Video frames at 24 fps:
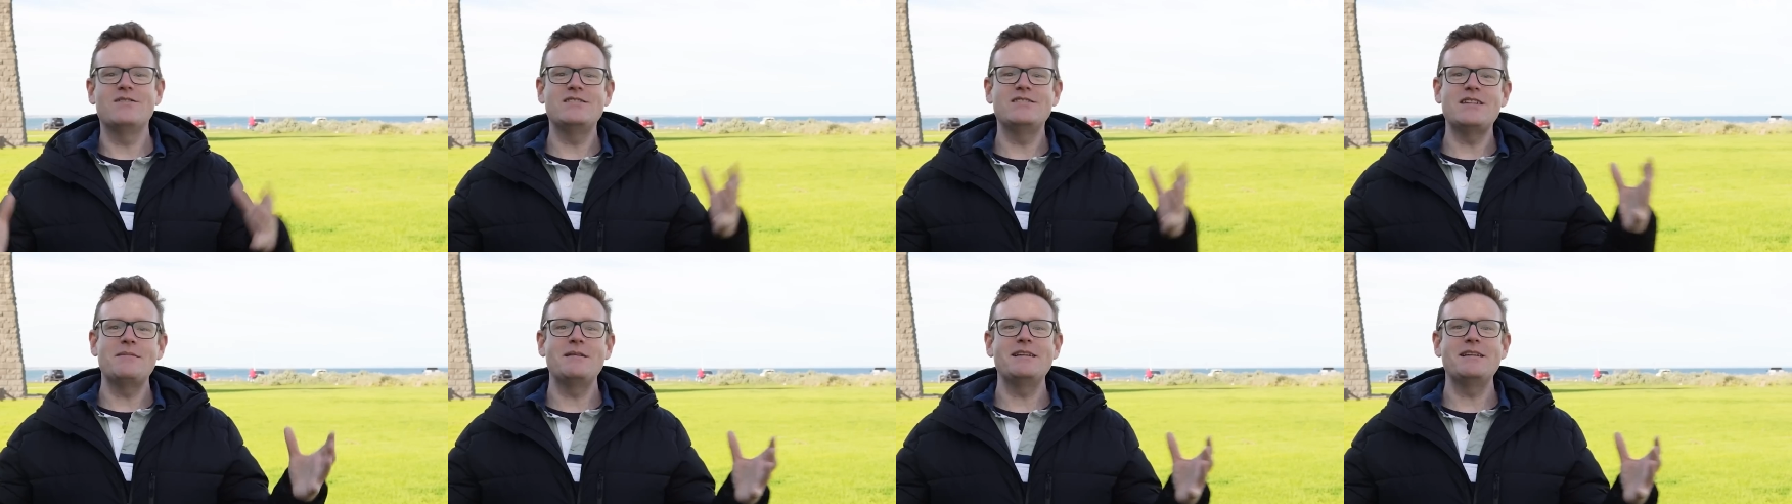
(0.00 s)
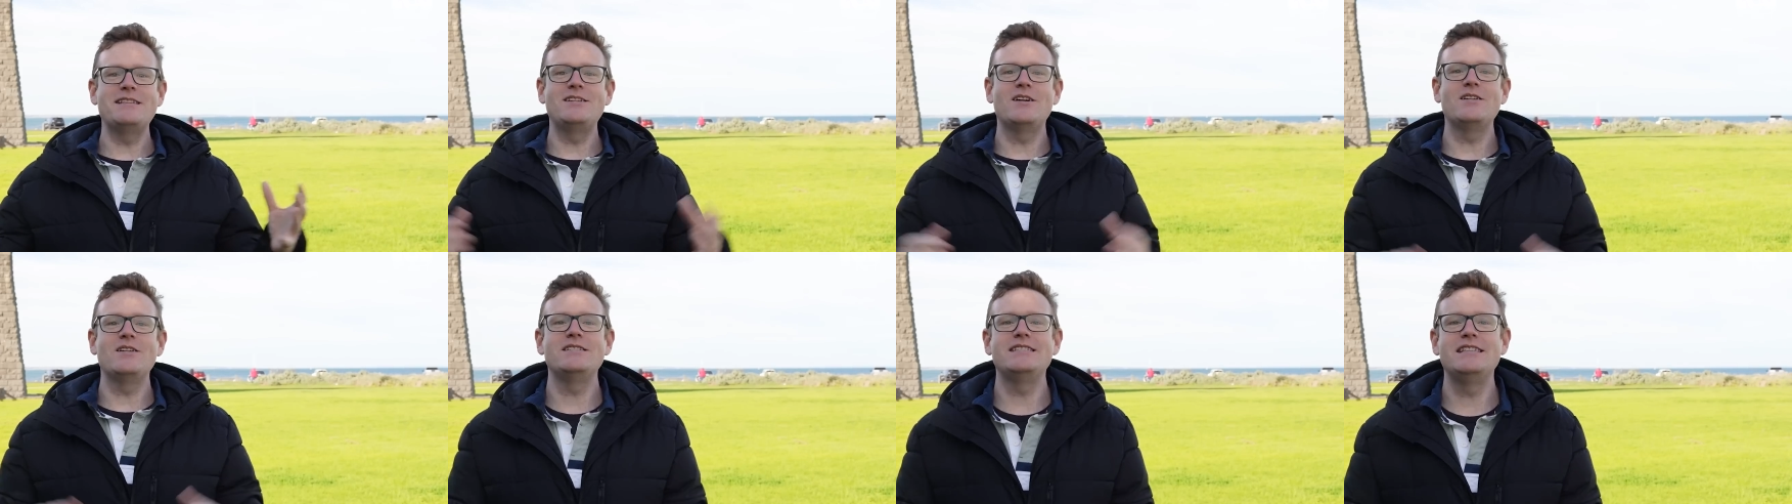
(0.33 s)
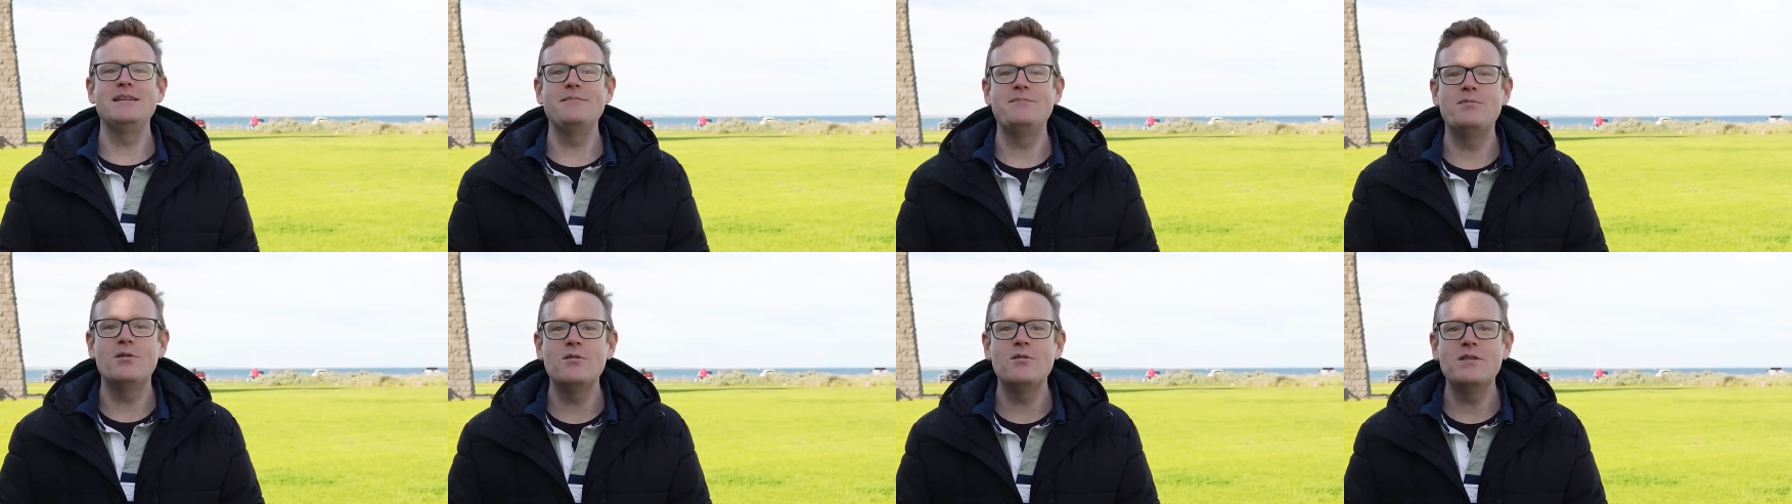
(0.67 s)
with something so
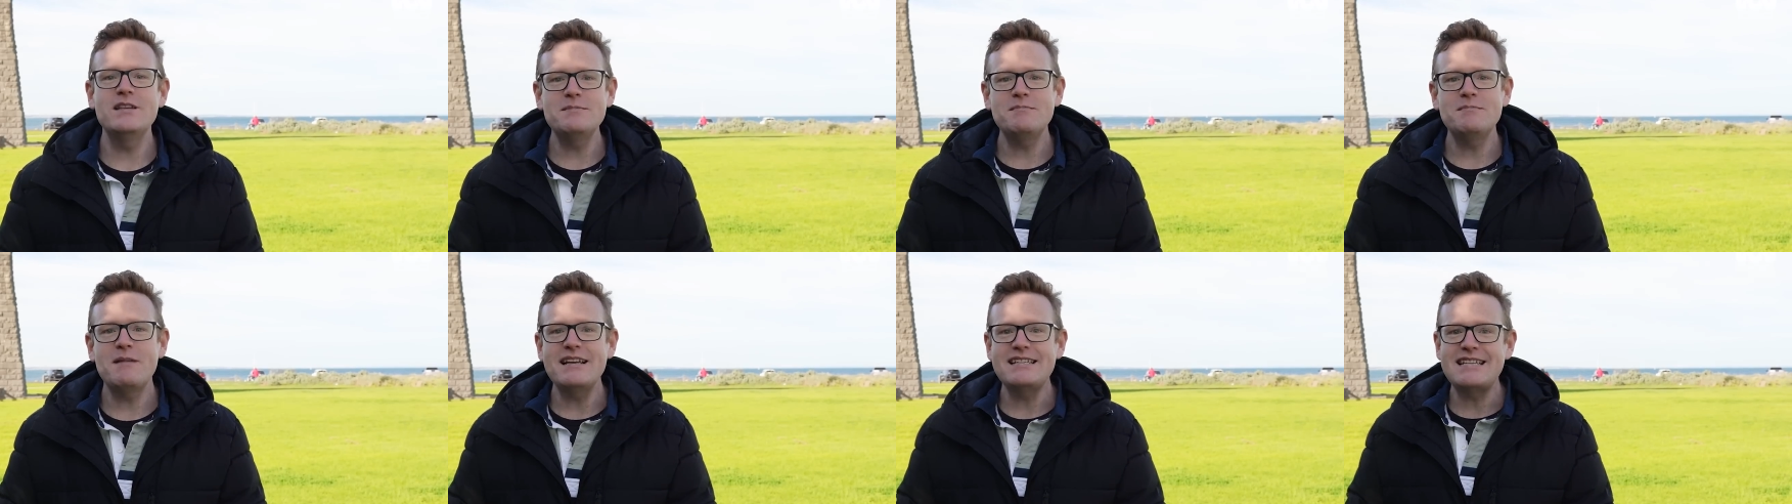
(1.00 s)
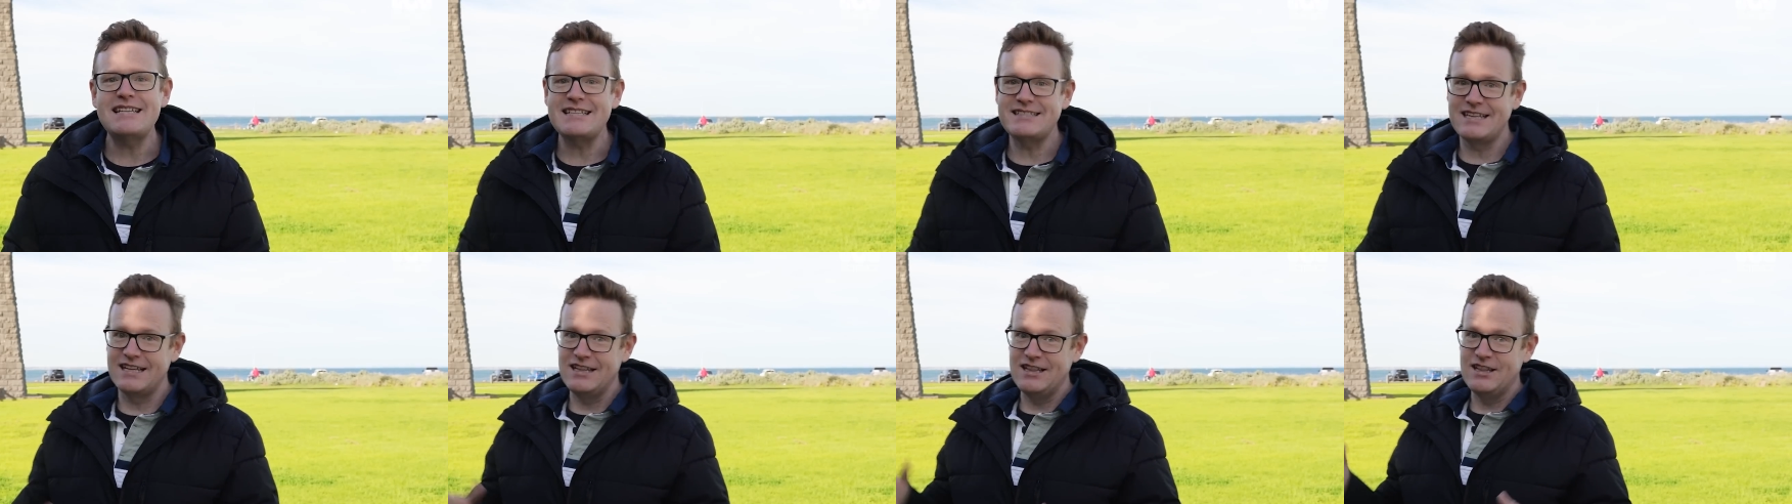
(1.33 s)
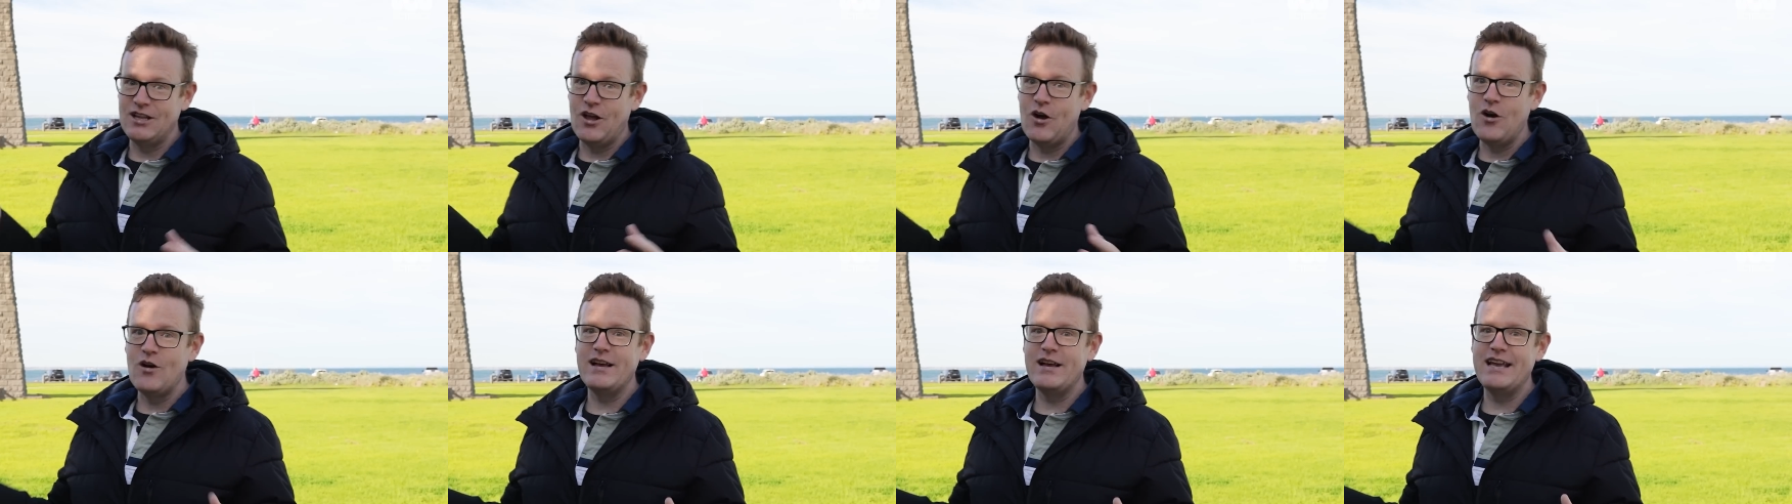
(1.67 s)
simple, this place has a
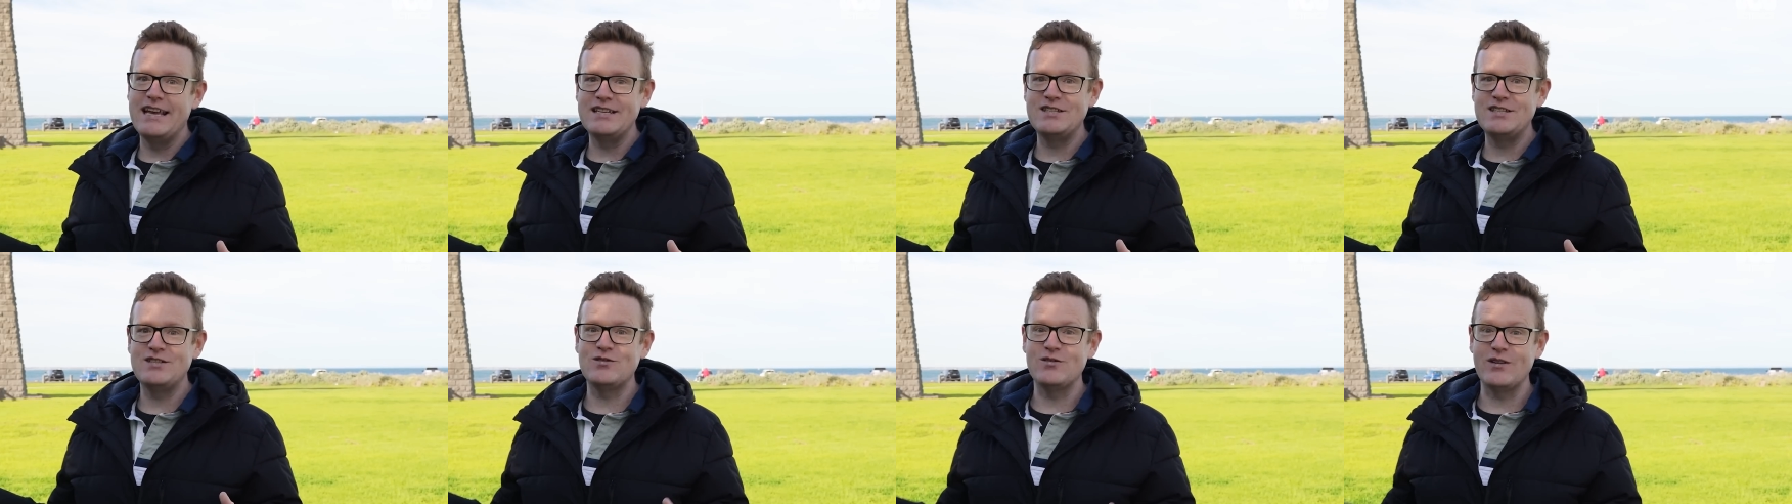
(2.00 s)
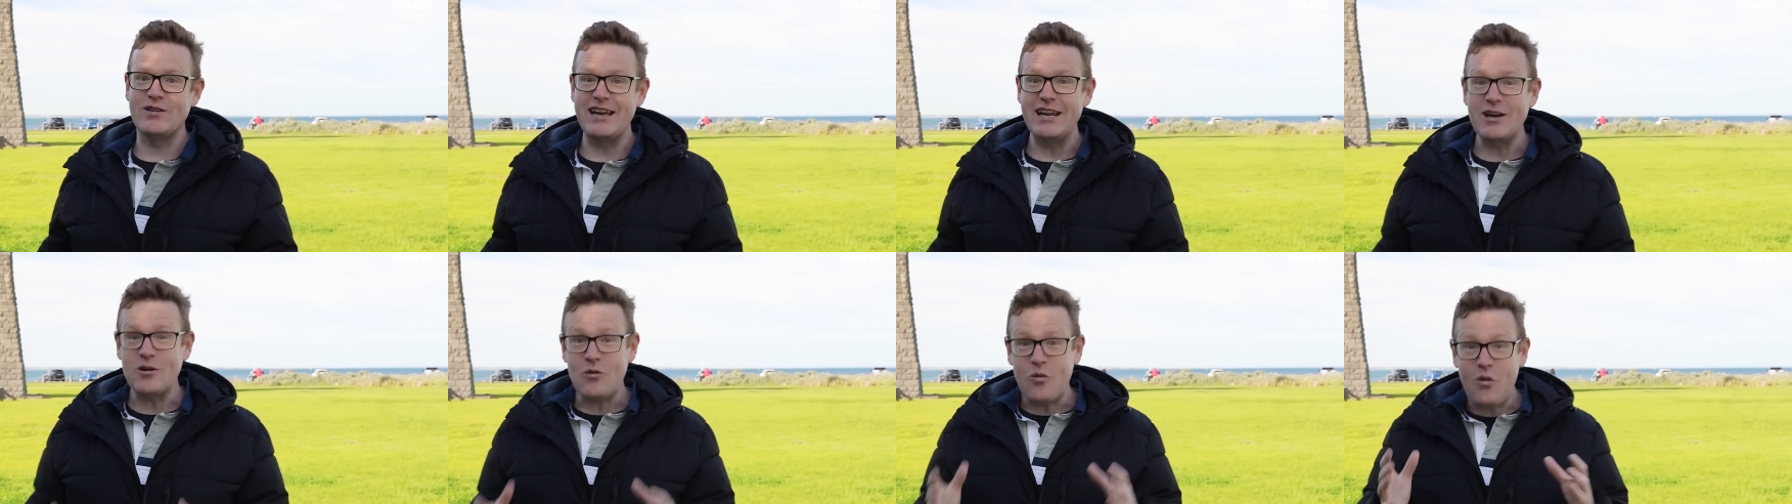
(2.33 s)
long history and